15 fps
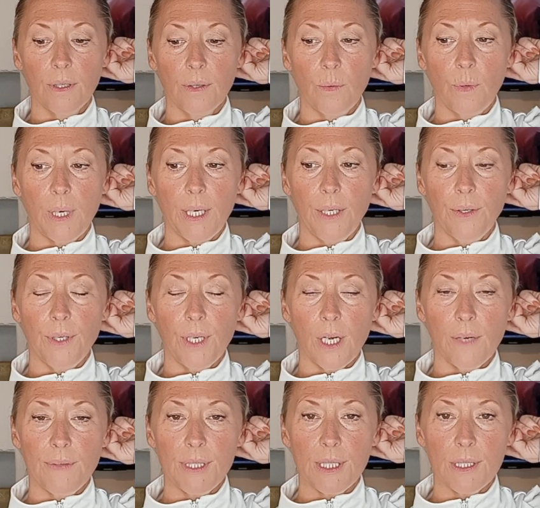where your
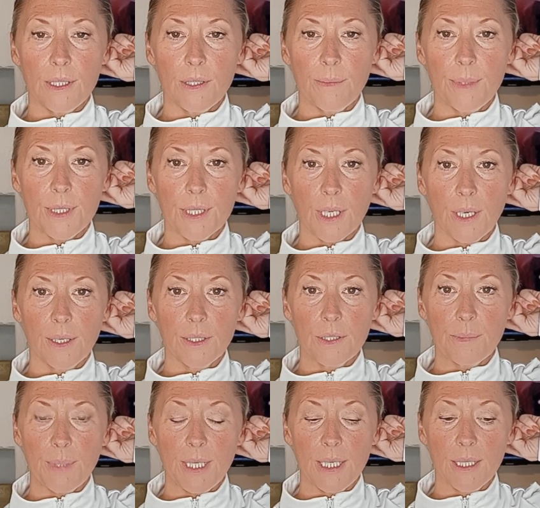nervous system is going to
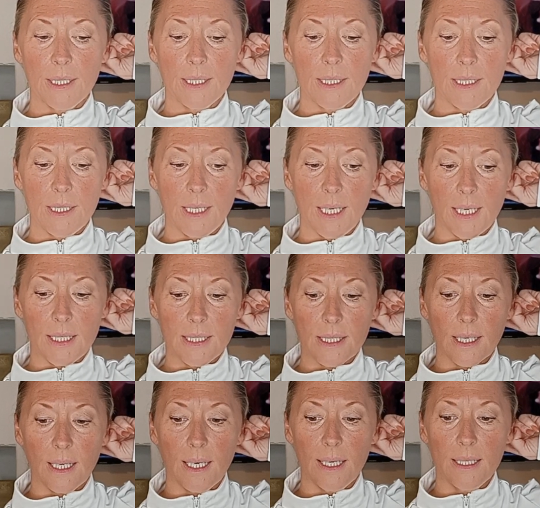be
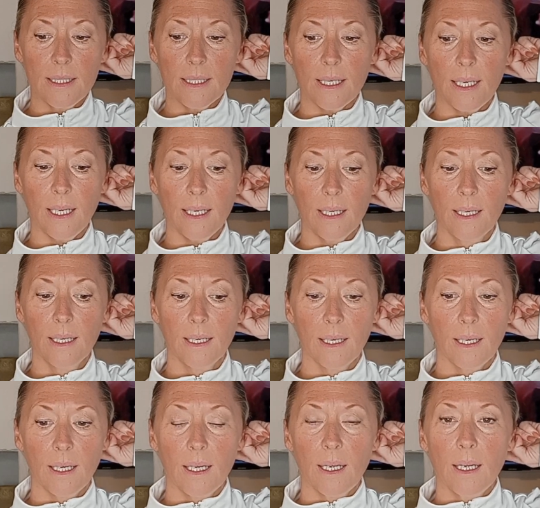de-escalating,
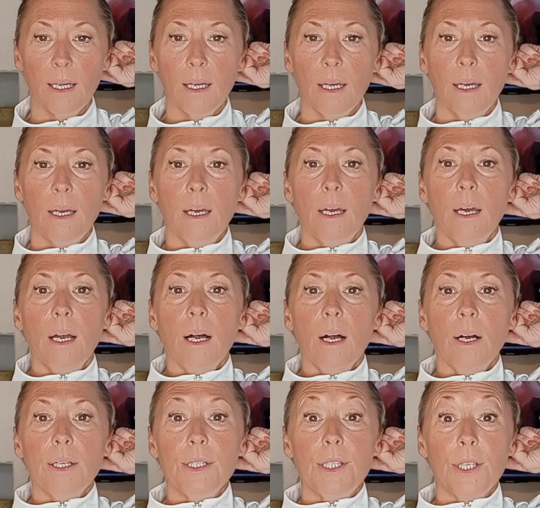
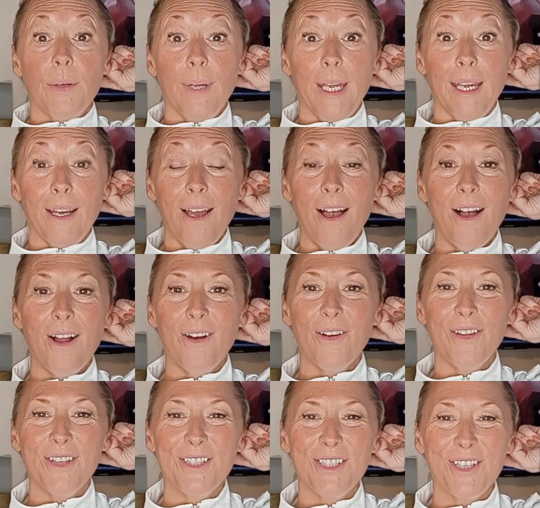undoing. A lot of
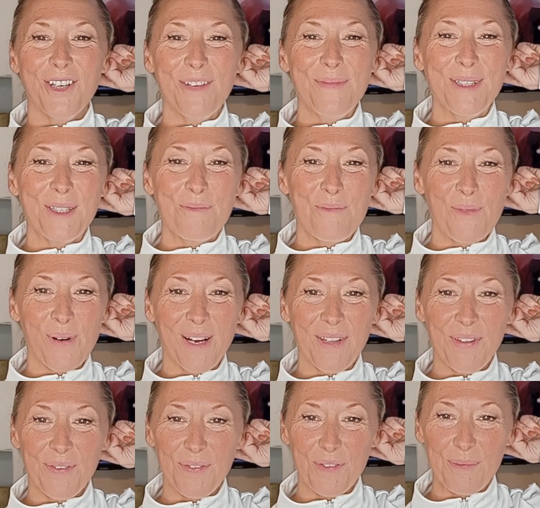the time it's
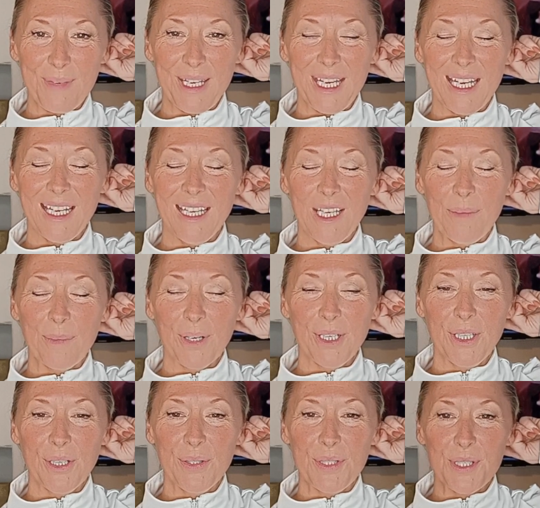breath for me. You might
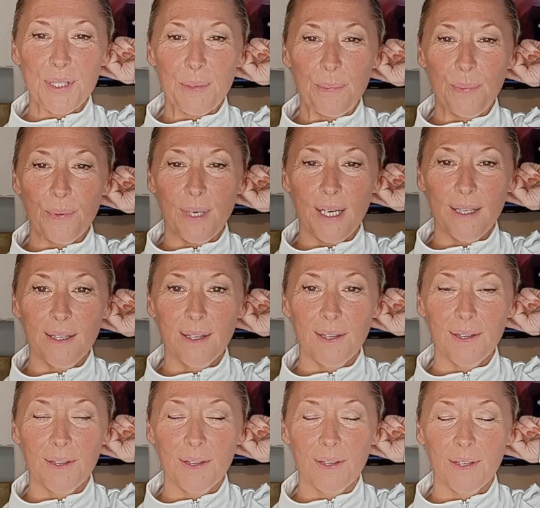notice a
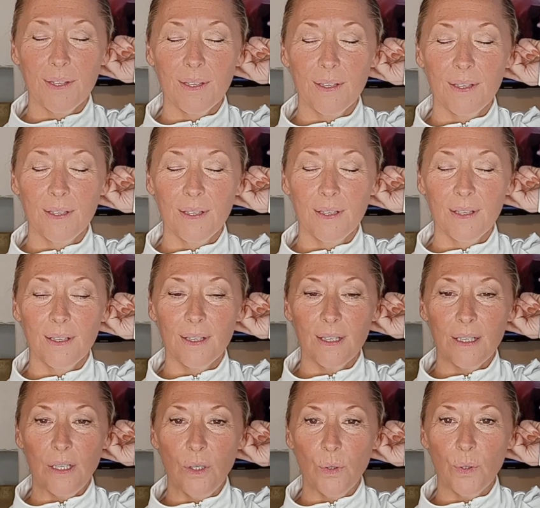breath, a
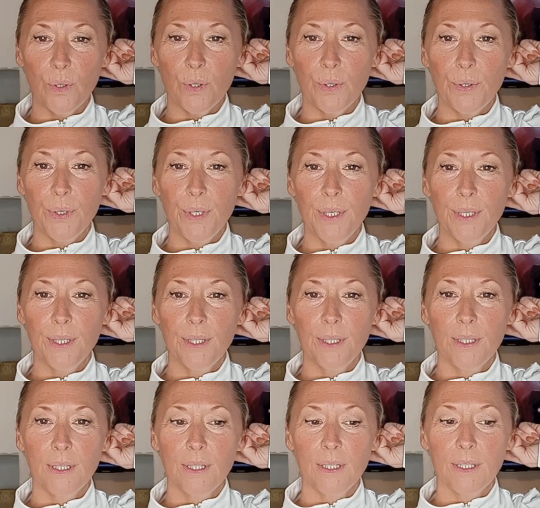yawn,
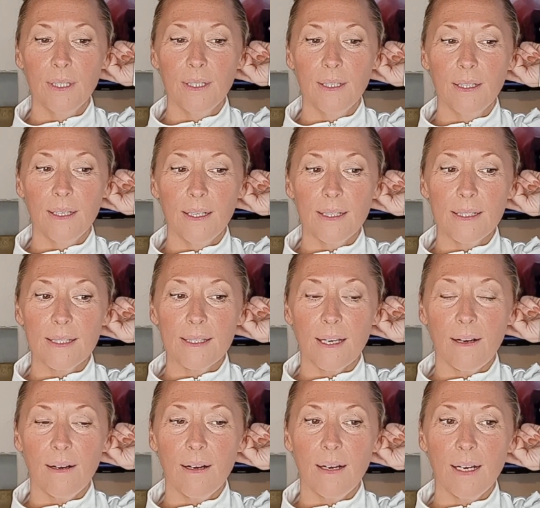a
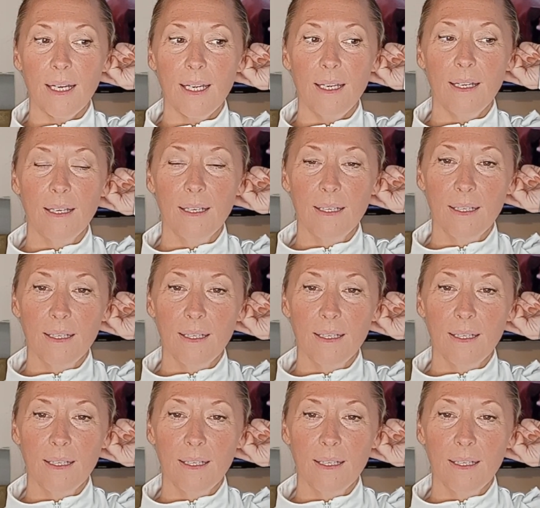sigh,